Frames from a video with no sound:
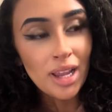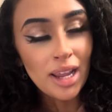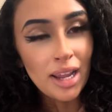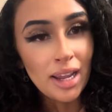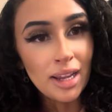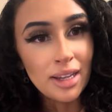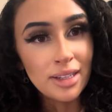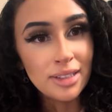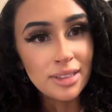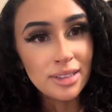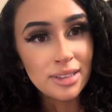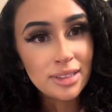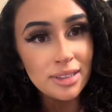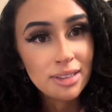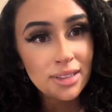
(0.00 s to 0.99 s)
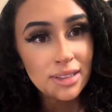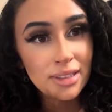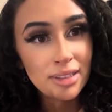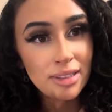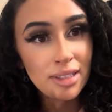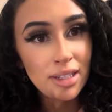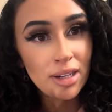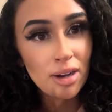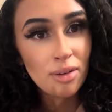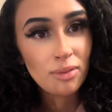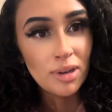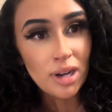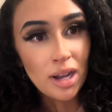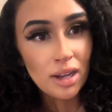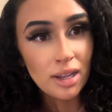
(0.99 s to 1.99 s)
and you know
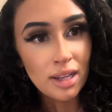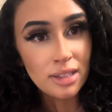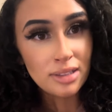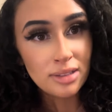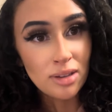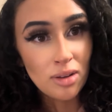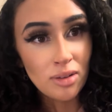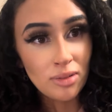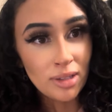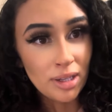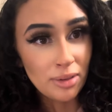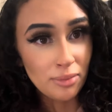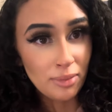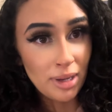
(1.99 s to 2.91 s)
we're not it's only